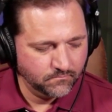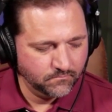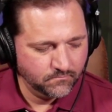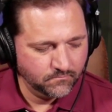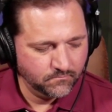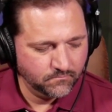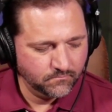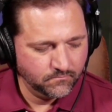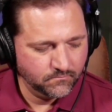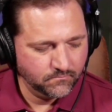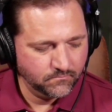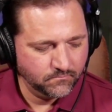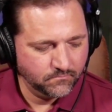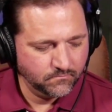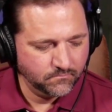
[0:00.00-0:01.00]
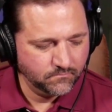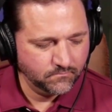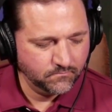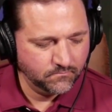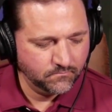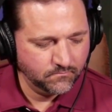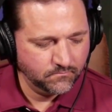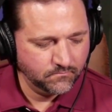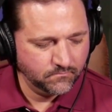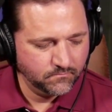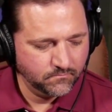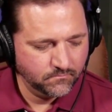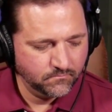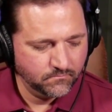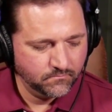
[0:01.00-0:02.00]

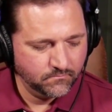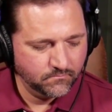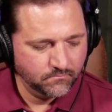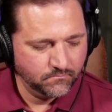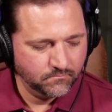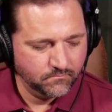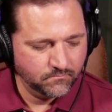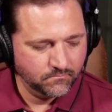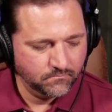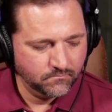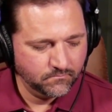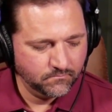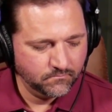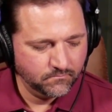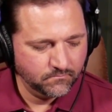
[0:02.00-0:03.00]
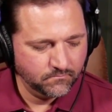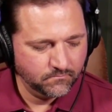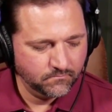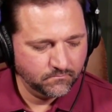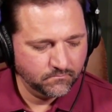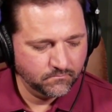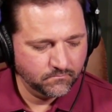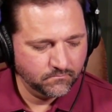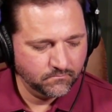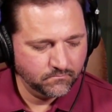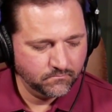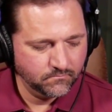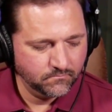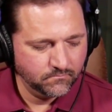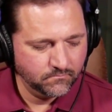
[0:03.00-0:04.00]

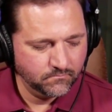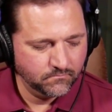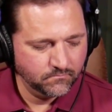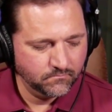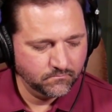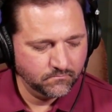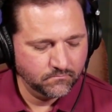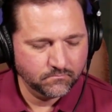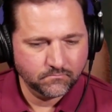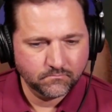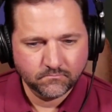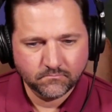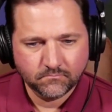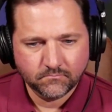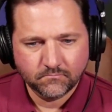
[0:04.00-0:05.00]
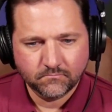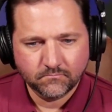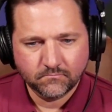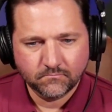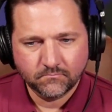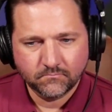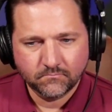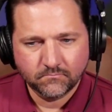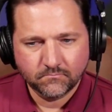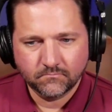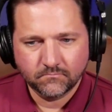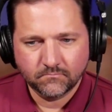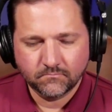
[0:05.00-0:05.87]
No words are spoken by the person on screen.